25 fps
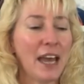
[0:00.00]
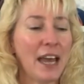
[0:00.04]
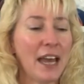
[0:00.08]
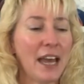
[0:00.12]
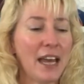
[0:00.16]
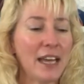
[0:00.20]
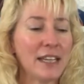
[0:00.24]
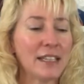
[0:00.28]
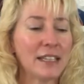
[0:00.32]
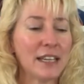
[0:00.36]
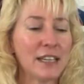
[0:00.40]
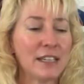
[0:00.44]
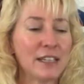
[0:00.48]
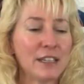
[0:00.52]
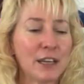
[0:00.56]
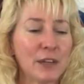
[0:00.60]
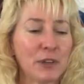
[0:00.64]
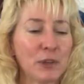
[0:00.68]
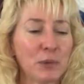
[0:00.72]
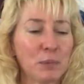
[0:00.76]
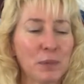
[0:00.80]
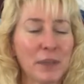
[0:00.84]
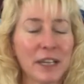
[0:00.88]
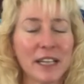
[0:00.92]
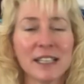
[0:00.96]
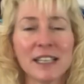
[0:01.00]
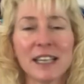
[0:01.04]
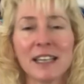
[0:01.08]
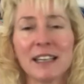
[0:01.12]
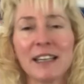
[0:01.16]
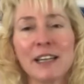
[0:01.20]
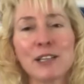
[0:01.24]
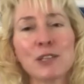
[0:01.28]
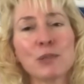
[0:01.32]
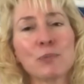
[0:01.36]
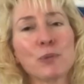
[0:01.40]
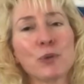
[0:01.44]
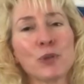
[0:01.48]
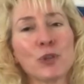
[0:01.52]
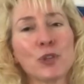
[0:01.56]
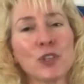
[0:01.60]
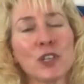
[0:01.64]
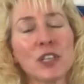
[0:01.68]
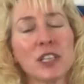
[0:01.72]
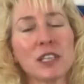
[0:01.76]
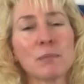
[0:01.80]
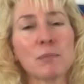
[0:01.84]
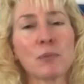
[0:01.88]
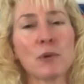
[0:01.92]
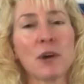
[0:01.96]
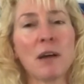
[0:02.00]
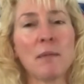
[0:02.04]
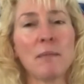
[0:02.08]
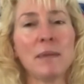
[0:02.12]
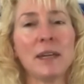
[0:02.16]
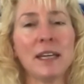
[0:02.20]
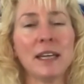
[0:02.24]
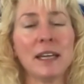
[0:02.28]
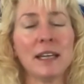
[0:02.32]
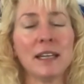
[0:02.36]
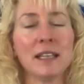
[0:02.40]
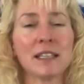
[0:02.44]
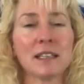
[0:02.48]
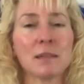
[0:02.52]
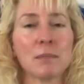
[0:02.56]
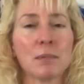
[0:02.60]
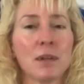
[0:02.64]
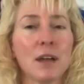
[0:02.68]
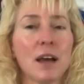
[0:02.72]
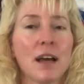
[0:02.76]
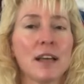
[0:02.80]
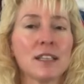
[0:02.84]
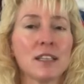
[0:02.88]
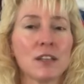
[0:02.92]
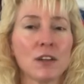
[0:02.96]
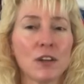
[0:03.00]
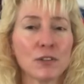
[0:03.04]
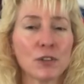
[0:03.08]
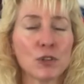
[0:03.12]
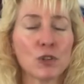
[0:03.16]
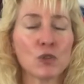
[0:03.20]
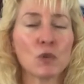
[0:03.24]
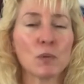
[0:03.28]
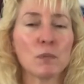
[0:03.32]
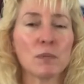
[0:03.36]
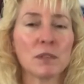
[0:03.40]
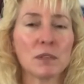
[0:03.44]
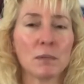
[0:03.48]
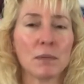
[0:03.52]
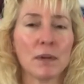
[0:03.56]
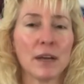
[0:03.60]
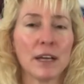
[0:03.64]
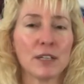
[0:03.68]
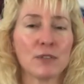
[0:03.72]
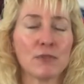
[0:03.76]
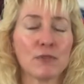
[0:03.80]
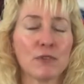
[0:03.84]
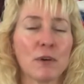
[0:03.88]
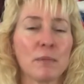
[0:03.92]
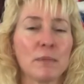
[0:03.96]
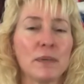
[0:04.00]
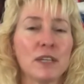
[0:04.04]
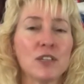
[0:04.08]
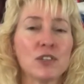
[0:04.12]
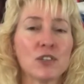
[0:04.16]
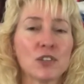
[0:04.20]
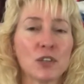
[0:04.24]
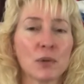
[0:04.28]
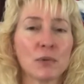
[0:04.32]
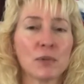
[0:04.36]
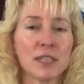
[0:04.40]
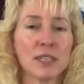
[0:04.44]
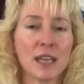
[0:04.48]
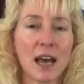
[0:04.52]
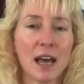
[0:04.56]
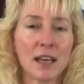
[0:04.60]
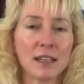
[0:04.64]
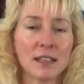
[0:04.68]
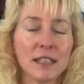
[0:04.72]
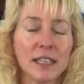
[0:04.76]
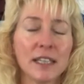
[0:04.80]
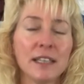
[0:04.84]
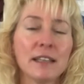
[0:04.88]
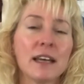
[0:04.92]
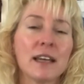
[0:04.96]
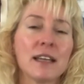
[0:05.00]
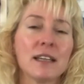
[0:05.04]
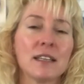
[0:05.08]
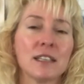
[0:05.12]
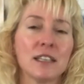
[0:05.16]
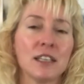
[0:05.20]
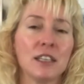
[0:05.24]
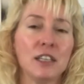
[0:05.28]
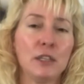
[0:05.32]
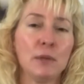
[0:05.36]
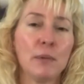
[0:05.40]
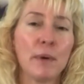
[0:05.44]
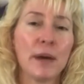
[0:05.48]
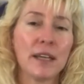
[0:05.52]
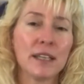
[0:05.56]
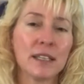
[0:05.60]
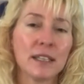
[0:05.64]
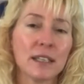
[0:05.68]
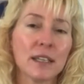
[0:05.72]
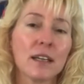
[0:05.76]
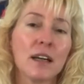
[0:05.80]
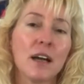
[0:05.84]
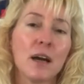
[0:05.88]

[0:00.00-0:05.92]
And another place I like to purchase bra making supplies and also swim supplies from is So Sassy. That is a U.S.